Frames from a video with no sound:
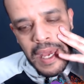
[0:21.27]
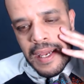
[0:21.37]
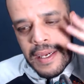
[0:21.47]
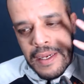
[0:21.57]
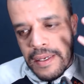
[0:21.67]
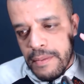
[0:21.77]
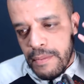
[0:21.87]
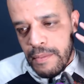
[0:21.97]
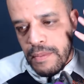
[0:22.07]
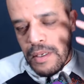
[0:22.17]
like
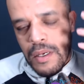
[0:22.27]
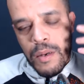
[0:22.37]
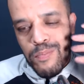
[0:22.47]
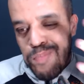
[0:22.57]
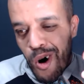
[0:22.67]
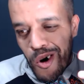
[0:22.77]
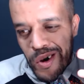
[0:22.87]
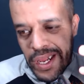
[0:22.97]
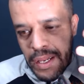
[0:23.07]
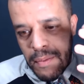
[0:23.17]

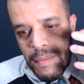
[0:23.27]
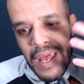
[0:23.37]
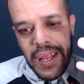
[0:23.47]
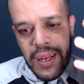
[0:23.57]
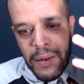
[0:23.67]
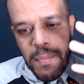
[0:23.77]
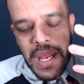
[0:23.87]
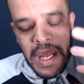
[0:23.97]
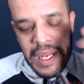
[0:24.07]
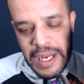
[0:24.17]
boring,
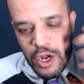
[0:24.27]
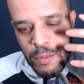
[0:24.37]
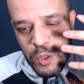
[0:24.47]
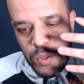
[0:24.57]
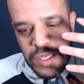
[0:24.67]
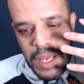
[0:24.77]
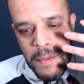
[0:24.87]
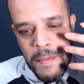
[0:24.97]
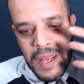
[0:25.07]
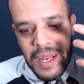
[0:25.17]
melal in Arabic we
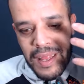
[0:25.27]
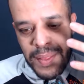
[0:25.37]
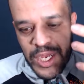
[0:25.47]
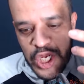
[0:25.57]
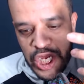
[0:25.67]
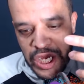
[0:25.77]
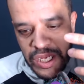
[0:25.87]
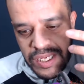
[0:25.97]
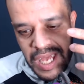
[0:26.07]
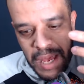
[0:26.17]
say melal,
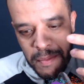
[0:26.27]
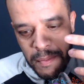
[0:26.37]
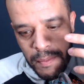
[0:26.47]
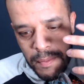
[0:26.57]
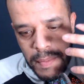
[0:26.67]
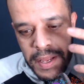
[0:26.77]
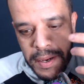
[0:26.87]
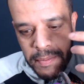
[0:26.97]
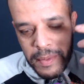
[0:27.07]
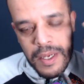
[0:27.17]
tajir, sa'm,
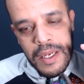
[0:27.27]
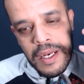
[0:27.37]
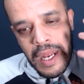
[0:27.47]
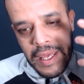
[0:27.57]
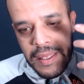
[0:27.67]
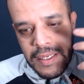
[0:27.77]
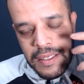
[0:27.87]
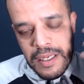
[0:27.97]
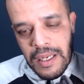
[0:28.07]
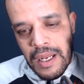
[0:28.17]
berm, like
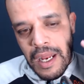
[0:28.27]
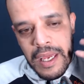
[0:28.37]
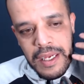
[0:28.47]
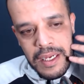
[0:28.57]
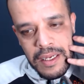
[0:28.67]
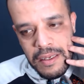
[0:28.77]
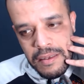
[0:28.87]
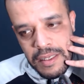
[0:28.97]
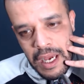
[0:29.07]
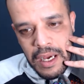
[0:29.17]
this, like
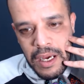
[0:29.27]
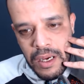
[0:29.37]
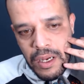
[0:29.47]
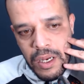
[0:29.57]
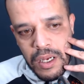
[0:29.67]
yeah.